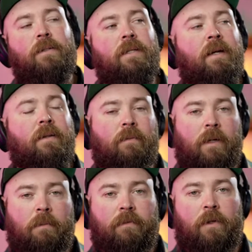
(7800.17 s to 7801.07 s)
of the
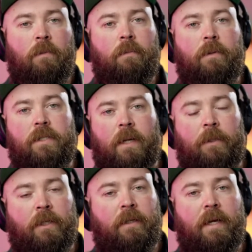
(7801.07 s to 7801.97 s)
realm of human
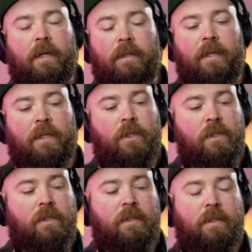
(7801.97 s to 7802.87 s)
perception. And it just
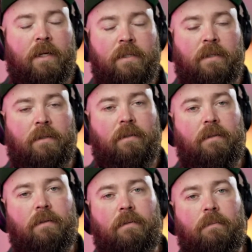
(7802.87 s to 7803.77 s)
doesn't
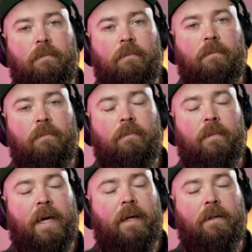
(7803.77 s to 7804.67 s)

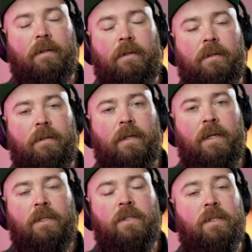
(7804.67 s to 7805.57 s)
matter. It
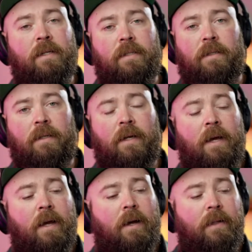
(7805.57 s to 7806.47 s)
just doesn't.
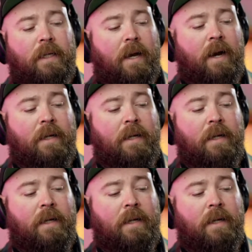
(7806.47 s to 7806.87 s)
Like I